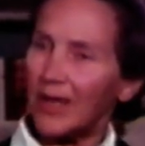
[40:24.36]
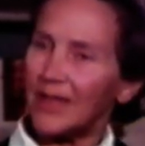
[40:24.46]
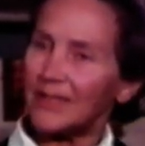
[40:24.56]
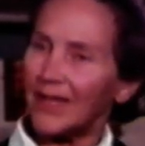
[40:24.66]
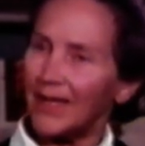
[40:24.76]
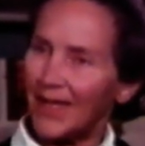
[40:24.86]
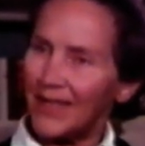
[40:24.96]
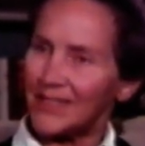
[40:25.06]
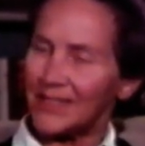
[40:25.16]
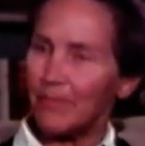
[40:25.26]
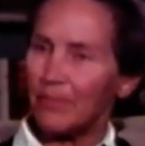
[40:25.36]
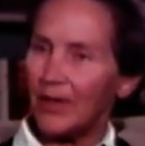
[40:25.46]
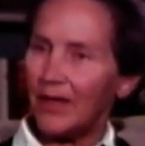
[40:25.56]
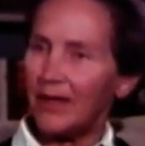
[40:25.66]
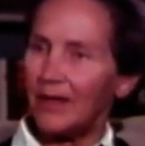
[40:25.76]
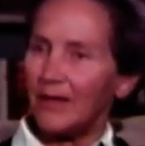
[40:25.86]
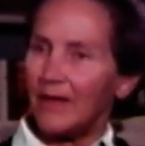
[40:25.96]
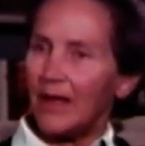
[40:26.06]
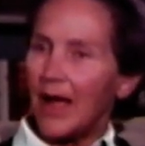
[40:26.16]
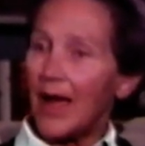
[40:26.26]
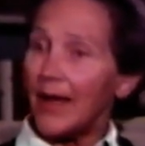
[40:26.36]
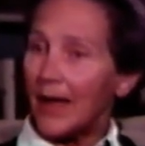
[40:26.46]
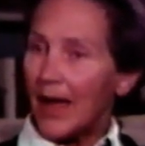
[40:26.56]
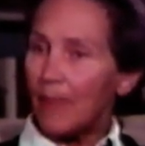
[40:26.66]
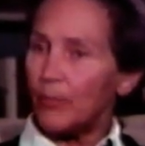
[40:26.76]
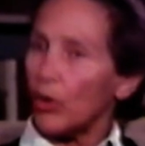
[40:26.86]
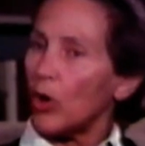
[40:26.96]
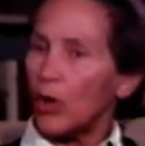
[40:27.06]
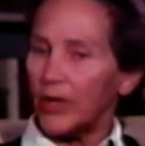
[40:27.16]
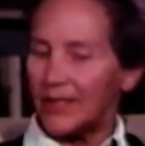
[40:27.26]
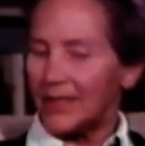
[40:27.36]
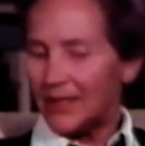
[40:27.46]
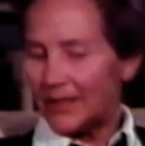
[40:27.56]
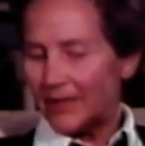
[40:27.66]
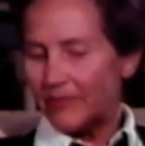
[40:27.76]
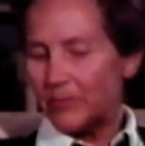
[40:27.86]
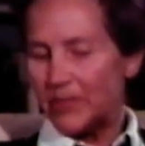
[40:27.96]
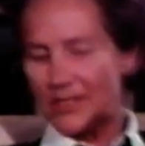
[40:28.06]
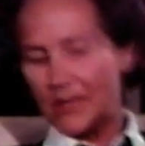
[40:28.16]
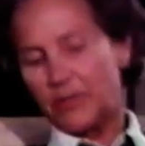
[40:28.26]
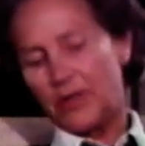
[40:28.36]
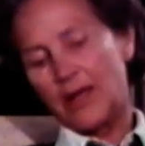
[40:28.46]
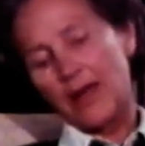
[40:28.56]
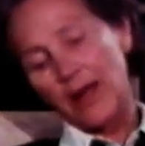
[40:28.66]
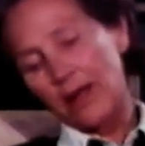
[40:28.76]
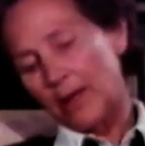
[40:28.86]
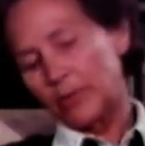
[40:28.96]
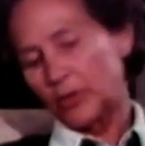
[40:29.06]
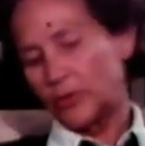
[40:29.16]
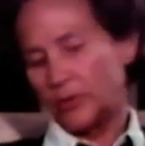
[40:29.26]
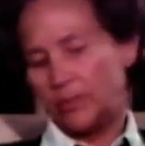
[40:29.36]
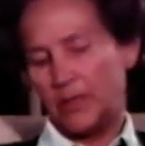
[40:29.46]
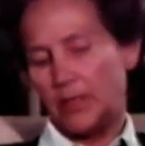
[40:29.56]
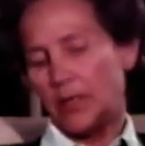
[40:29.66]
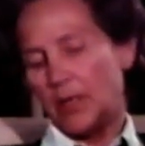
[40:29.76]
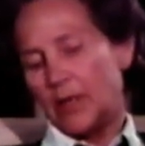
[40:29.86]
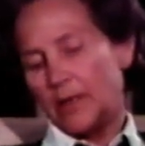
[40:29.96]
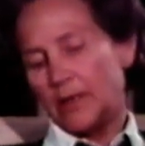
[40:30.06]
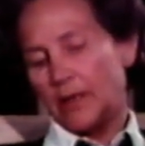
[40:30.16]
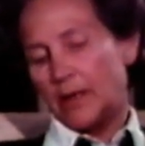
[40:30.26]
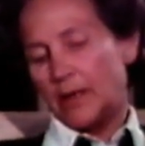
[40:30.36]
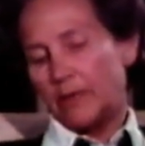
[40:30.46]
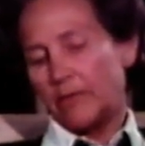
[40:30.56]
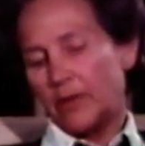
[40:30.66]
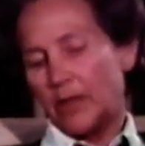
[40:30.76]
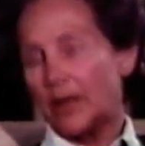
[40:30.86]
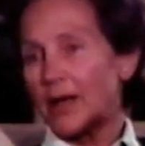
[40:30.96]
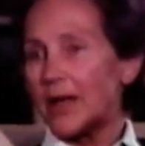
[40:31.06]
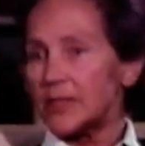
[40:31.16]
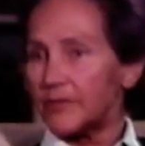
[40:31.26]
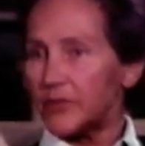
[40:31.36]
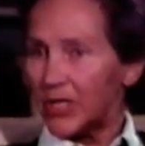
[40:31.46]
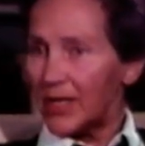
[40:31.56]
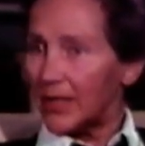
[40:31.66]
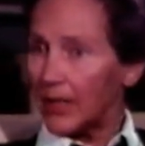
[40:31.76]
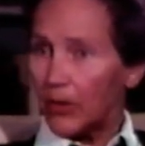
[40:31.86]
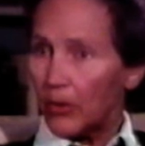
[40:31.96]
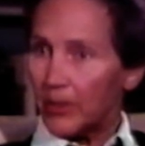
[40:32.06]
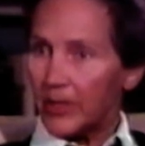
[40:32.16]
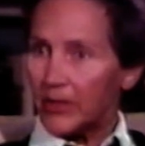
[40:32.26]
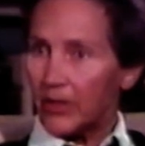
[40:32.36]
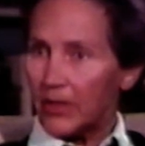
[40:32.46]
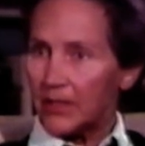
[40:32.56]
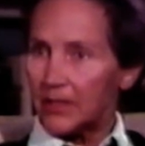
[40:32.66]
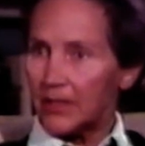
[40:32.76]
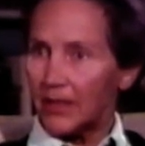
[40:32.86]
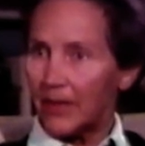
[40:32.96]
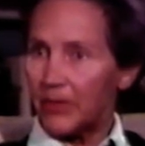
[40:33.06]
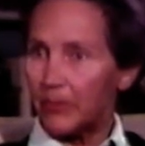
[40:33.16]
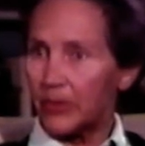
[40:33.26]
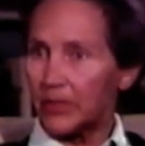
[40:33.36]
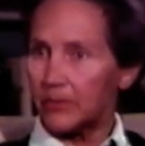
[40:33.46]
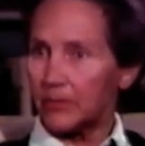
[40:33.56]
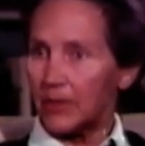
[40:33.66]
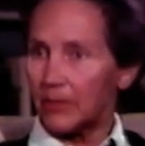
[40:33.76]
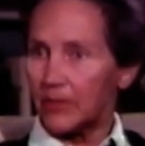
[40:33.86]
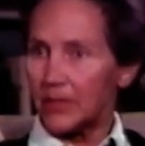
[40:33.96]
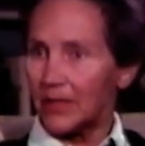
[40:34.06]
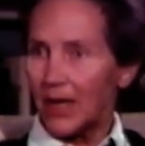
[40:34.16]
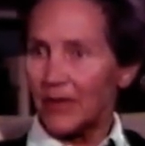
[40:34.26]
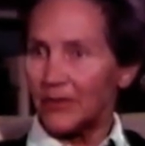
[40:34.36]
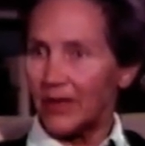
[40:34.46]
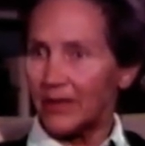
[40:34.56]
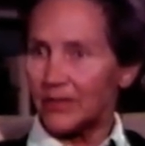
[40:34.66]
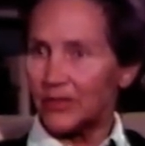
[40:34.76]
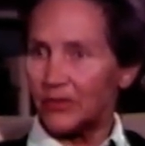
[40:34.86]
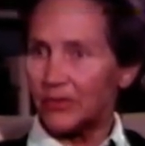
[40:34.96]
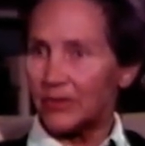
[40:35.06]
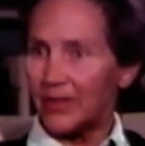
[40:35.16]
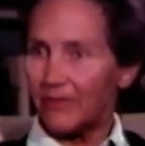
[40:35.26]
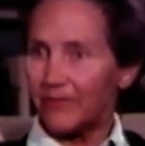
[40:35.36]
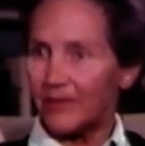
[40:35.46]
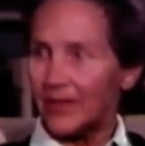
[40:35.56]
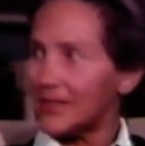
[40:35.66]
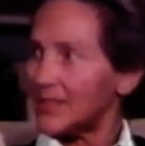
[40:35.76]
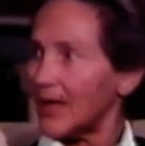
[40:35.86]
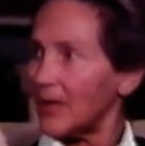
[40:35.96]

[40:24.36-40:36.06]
declare that you leave NATO, or we will shoot the minister so-and-so, which we happen to have as a hostage. I mean, you can apply this. It doesn't apply only to